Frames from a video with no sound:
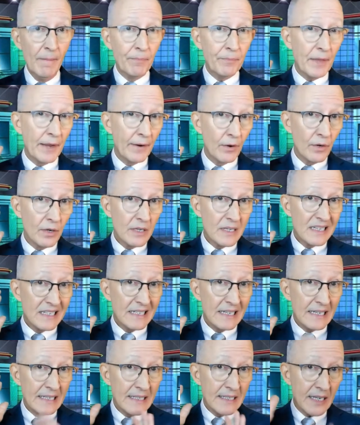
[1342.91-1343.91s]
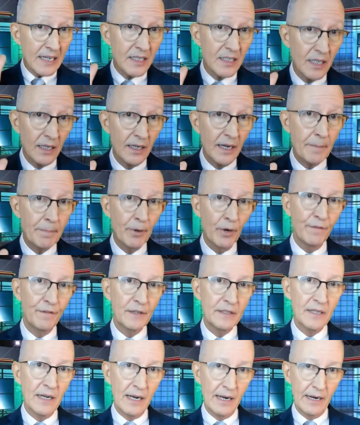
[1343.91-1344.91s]
that are statistically
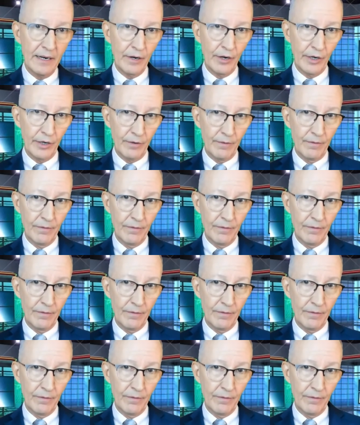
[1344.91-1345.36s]
perfect to hire you.